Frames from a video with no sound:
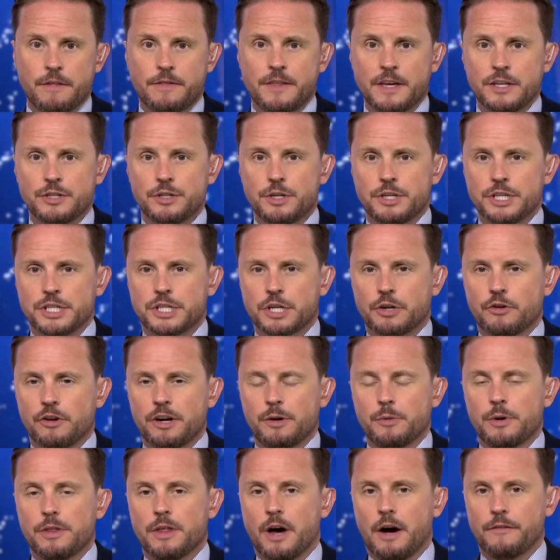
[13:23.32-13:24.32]
things you disagree
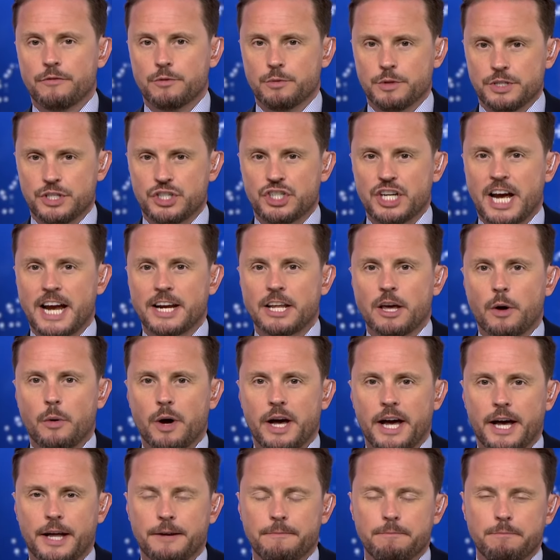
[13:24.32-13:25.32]
with afterwards. Jan, go
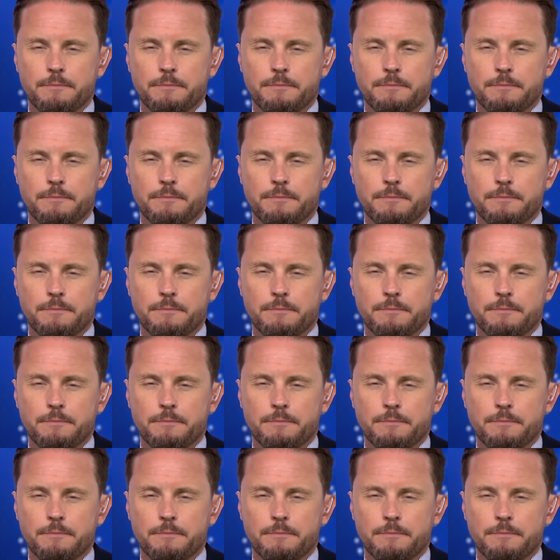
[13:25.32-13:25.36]
ahead.